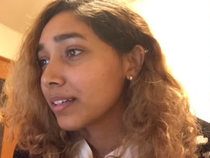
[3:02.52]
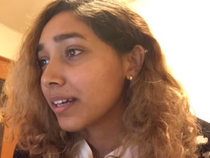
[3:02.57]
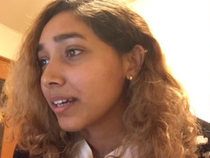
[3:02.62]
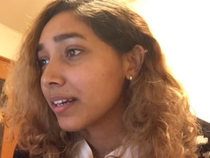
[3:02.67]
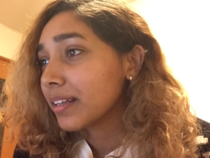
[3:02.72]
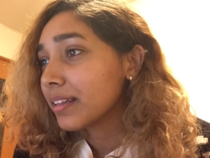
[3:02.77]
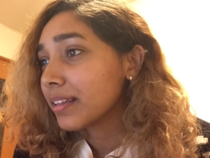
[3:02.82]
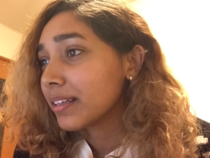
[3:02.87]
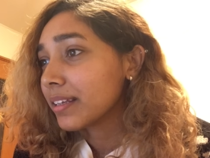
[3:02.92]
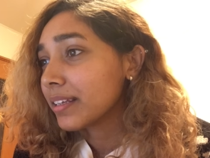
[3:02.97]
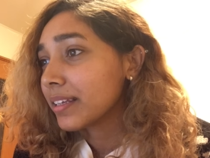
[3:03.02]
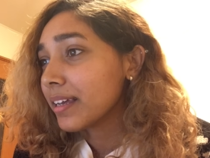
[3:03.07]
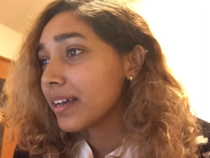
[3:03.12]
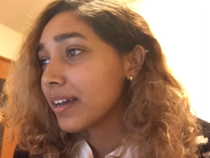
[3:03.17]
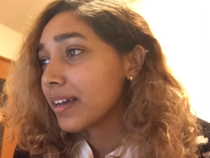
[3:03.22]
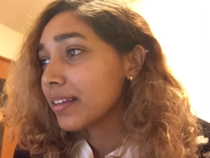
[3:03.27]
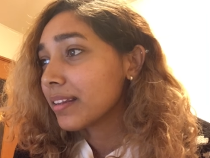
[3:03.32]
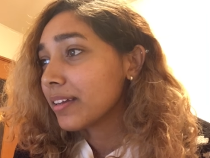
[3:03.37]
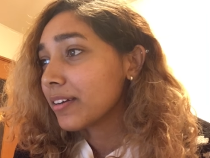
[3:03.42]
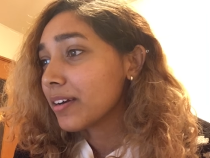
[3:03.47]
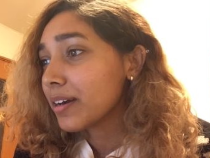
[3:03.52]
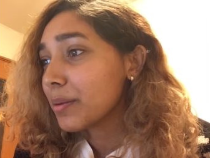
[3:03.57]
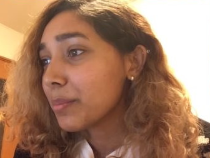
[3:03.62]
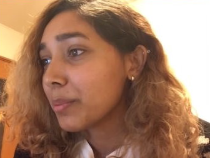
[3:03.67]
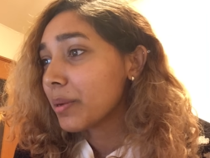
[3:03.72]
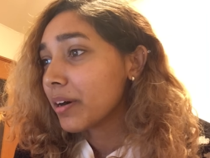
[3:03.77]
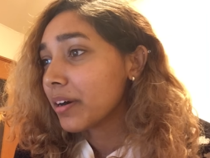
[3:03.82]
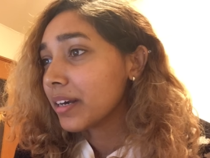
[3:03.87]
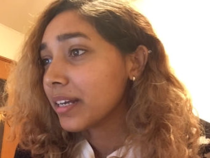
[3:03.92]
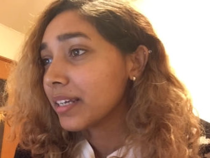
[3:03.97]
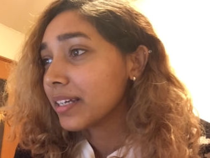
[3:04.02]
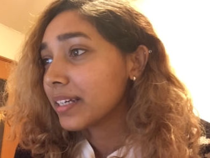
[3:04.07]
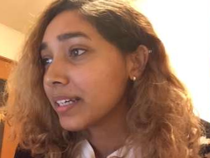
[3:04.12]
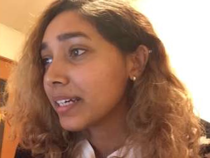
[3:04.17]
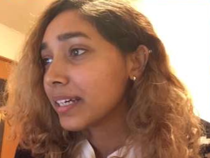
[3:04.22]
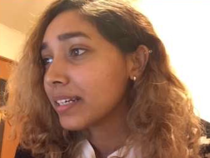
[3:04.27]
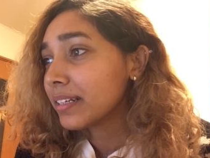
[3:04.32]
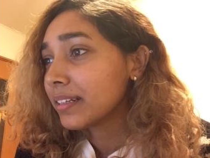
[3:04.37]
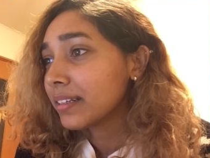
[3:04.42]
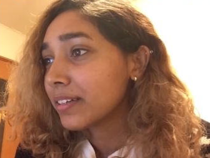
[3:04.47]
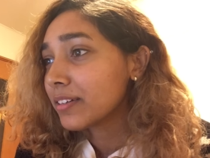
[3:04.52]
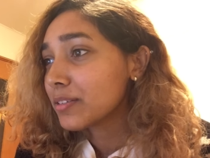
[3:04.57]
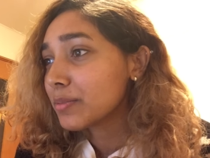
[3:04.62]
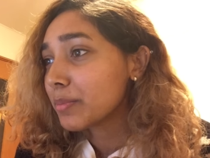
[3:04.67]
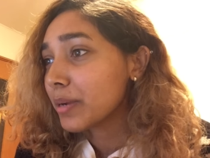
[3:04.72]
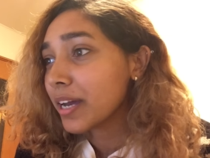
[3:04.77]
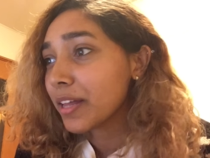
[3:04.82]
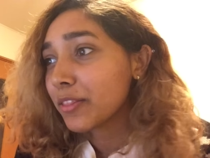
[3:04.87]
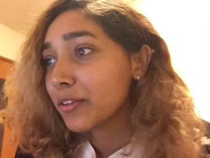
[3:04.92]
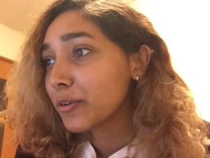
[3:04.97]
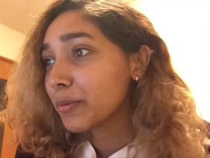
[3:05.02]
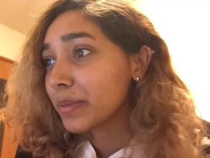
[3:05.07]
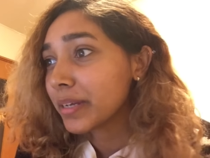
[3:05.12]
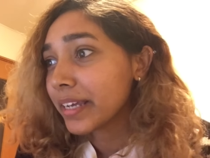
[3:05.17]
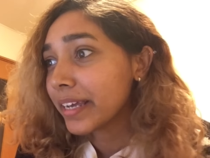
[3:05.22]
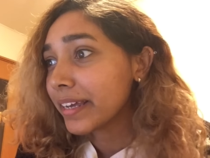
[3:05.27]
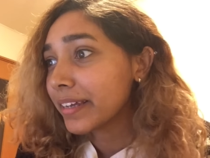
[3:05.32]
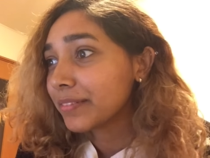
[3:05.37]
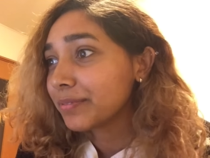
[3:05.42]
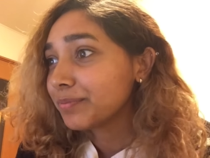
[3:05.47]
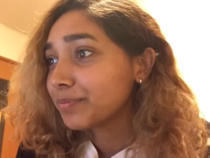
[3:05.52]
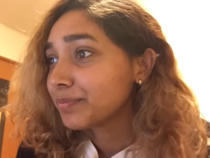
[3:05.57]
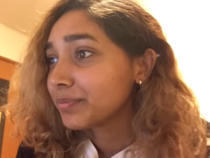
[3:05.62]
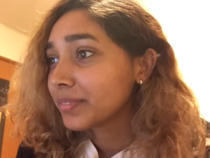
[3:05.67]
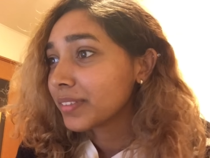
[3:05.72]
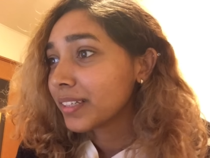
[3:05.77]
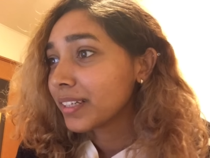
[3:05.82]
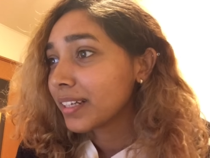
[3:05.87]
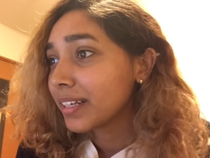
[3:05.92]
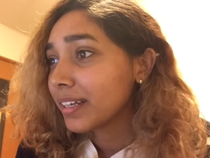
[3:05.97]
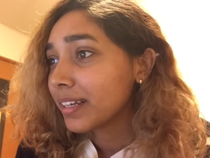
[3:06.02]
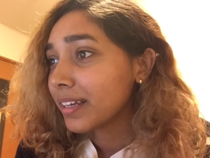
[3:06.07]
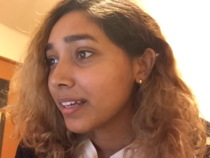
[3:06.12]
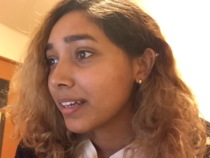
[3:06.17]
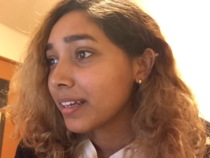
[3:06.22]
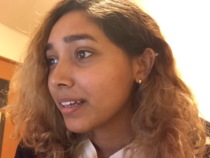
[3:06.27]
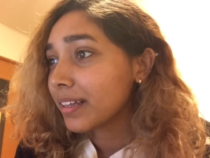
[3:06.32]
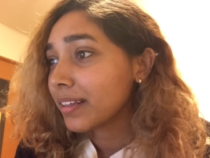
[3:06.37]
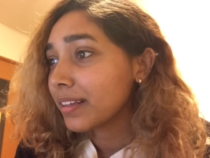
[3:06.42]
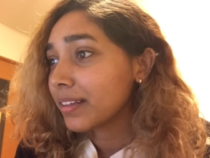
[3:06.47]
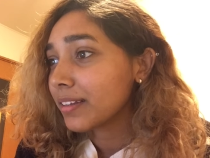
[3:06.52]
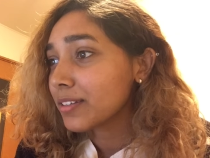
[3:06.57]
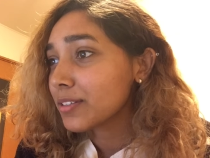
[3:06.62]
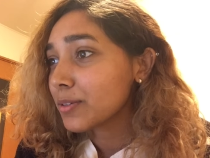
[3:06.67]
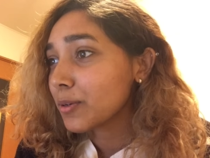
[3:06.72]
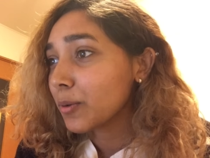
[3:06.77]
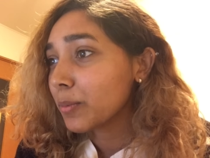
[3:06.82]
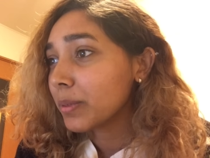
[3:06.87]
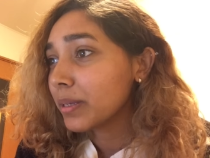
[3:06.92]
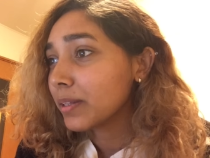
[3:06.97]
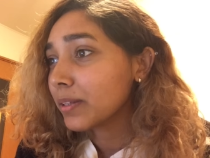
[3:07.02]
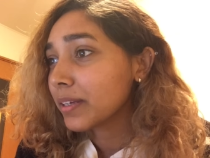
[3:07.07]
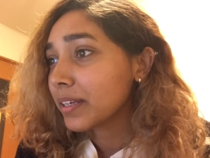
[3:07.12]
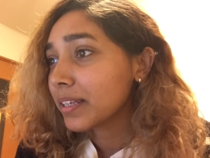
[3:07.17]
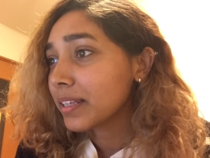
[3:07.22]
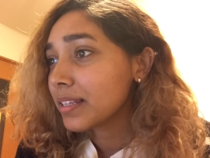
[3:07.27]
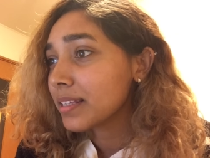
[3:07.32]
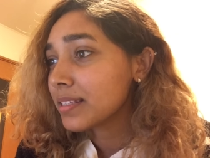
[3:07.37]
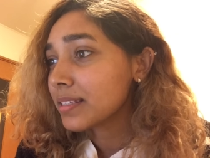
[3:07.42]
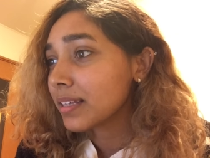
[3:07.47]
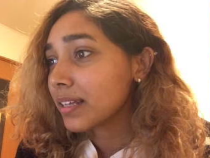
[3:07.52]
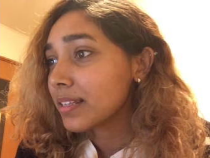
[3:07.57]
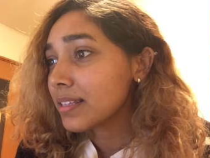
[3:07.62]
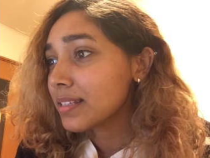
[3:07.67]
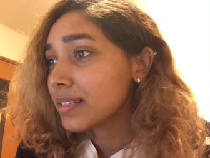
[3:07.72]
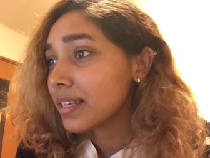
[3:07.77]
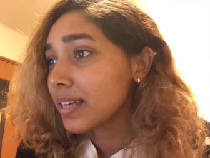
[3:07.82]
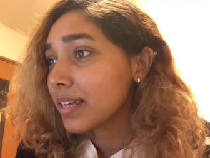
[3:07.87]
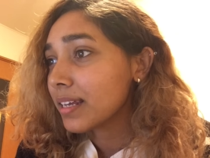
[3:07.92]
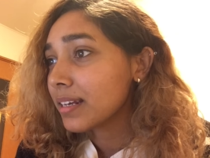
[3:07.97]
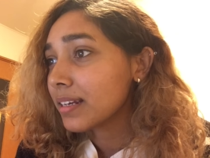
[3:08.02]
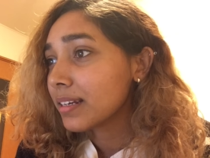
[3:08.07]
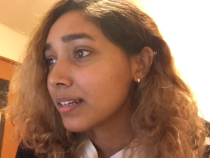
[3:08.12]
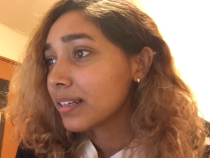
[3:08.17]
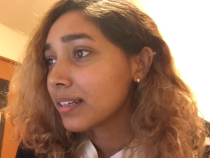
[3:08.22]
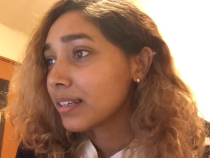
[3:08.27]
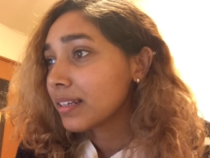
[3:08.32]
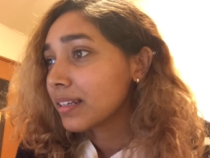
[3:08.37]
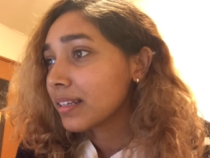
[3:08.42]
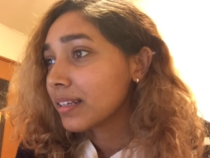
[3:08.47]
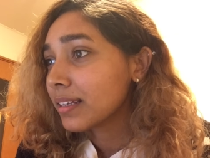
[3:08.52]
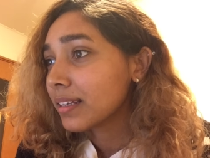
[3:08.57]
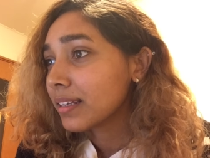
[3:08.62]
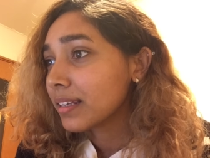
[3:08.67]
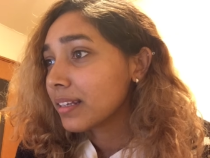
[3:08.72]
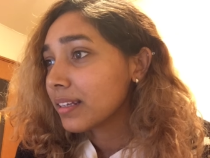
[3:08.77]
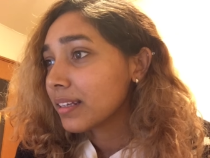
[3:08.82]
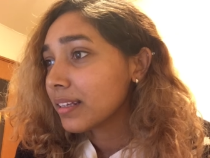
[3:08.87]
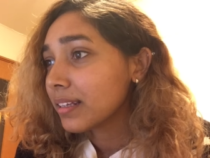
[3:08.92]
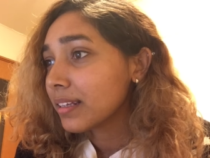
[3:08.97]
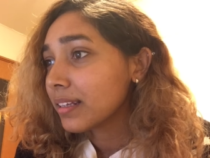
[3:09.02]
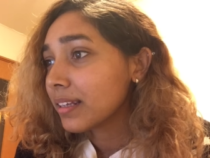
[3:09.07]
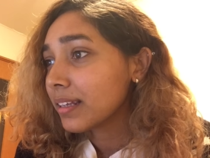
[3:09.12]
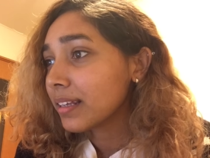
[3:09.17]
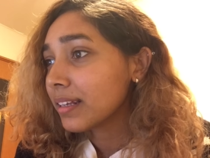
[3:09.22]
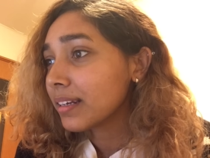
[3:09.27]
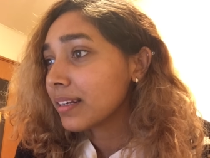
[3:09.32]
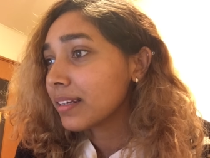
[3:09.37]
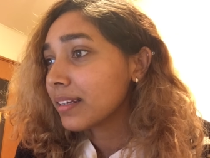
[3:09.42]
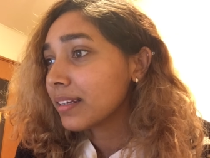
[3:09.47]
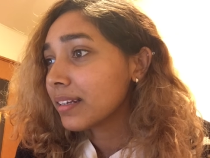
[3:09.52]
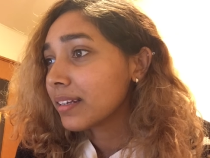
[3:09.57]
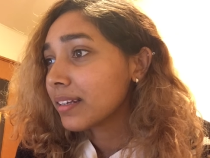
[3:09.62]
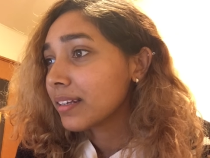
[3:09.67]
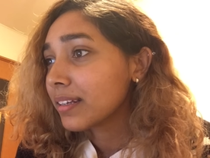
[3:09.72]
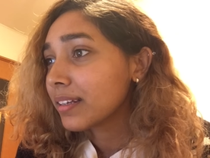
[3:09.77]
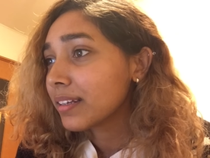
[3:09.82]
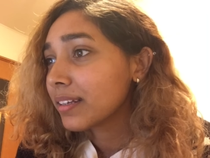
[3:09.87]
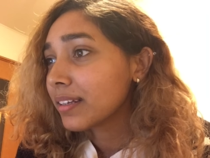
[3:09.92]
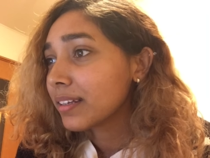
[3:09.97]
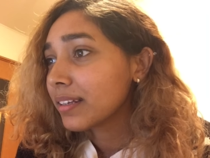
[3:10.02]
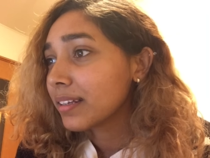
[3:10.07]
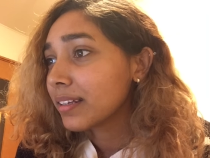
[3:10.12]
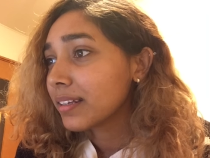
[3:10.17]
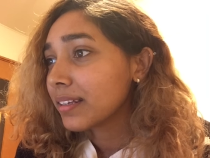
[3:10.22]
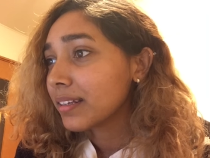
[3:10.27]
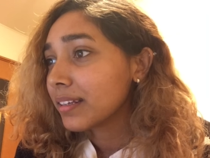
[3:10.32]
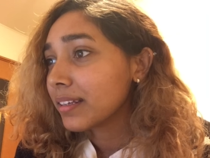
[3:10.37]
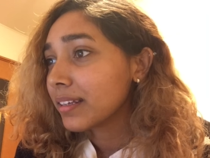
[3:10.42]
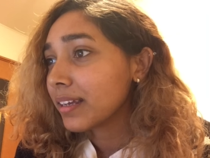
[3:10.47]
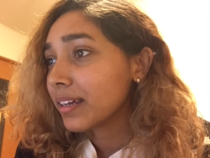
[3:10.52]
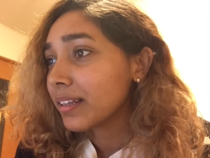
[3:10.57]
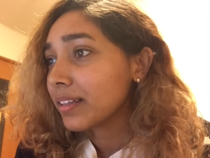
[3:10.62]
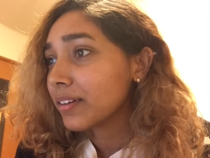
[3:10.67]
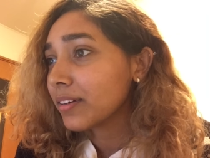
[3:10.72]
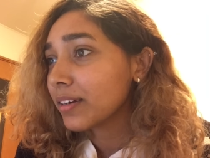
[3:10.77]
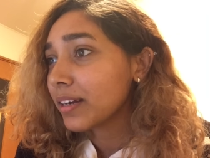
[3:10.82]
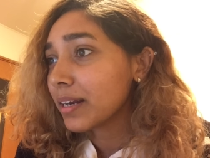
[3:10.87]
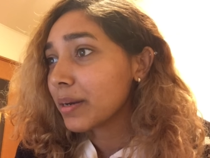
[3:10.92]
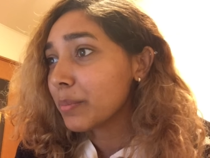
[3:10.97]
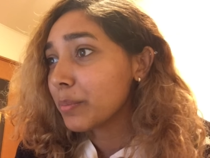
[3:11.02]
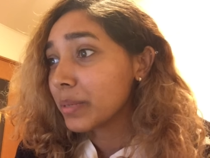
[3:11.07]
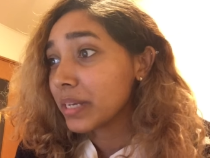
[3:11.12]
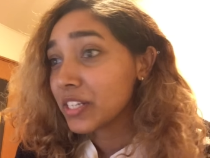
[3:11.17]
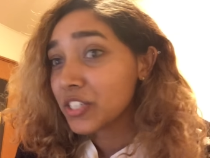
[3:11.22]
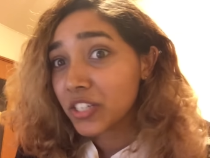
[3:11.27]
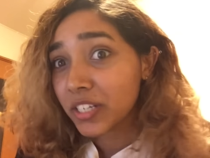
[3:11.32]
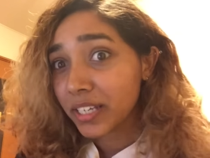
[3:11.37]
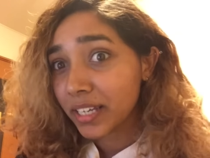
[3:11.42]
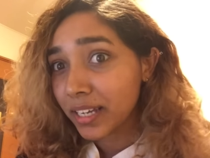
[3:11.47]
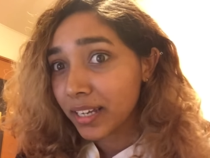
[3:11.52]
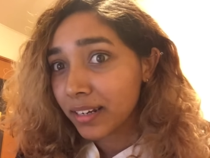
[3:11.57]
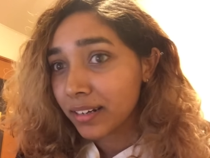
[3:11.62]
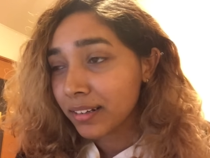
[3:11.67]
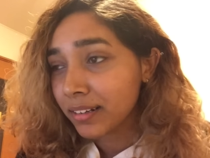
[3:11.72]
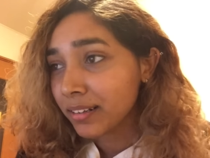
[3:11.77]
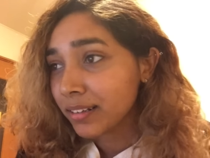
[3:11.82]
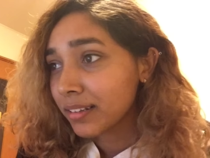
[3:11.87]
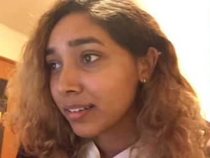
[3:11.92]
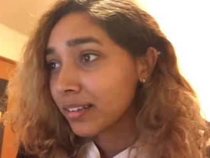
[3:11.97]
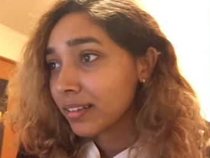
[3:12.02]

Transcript: kind of thing. Yeah, and they're at a party again. There's a bathroom again, and there's Hobi looking at the sunset, and yeah, they're at a beach again.